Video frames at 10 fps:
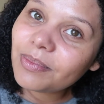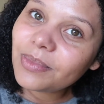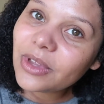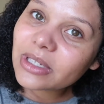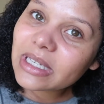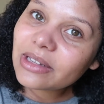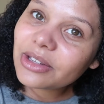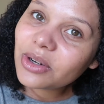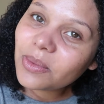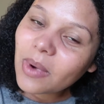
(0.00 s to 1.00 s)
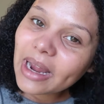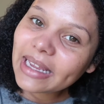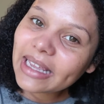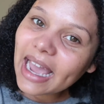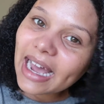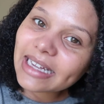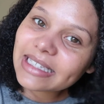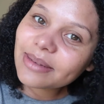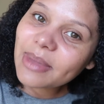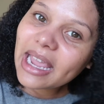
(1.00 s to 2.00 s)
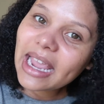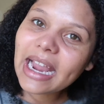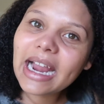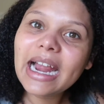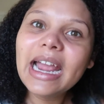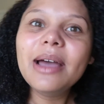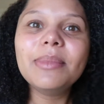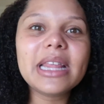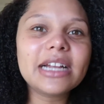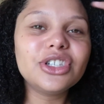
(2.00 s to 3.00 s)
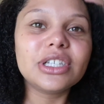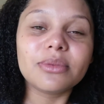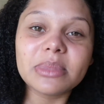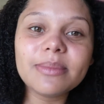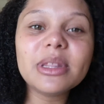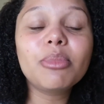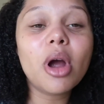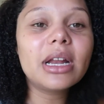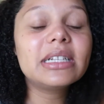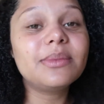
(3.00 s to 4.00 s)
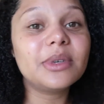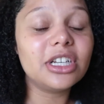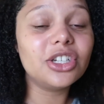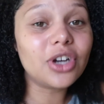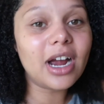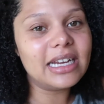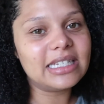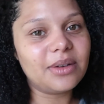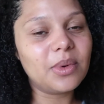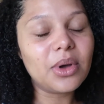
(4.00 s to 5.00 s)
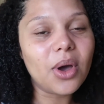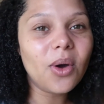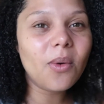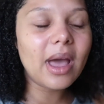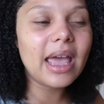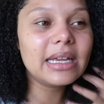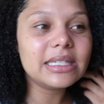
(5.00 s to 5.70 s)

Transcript: there's like a little white cast on my hair, but that's just from some of the product, and when it dries it will go away.